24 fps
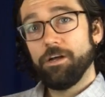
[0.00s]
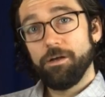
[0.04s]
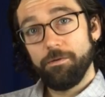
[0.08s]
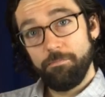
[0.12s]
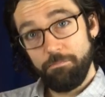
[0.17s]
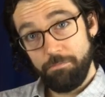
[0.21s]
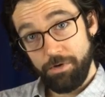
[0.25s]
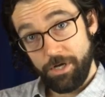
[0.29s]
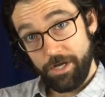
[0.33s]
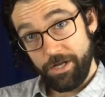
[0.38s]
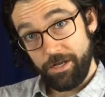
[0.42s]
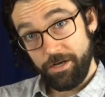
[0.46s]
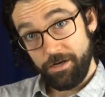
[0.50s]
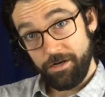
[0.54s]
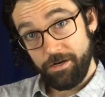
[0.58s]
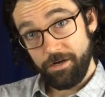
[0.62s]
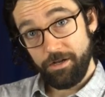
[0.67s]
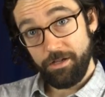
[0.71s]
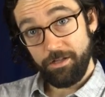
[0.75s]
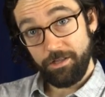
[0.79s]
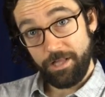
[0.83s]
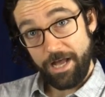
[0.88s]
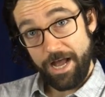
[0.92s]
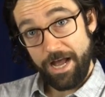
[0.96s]
but
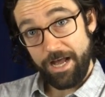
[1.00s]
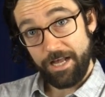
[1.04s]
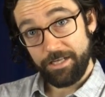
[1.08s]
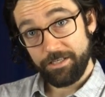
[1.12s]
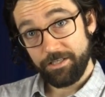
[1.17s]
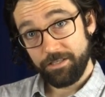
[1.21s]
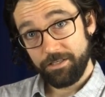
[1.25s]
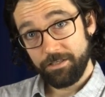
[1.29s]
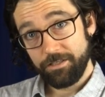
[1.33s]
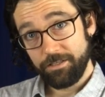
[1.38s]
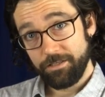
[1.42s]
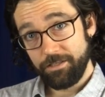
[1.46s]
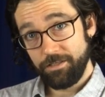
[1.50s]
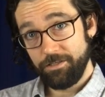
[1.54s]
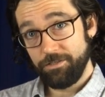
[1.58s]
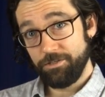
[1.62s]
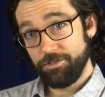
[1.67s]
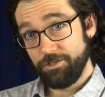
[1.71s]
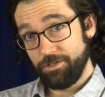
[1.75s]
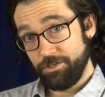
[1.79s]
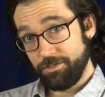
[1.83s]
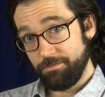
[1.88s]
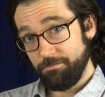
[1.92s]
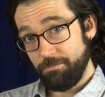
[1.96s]
alas, 'tis
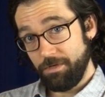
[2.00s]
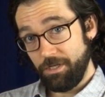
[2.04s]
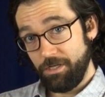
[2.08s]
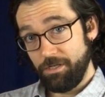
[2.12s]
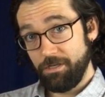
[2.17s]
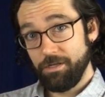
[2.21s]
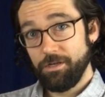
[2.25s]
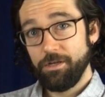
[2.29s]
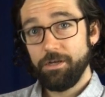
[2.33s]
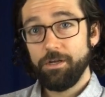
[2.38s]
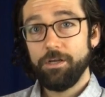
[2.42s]
just me.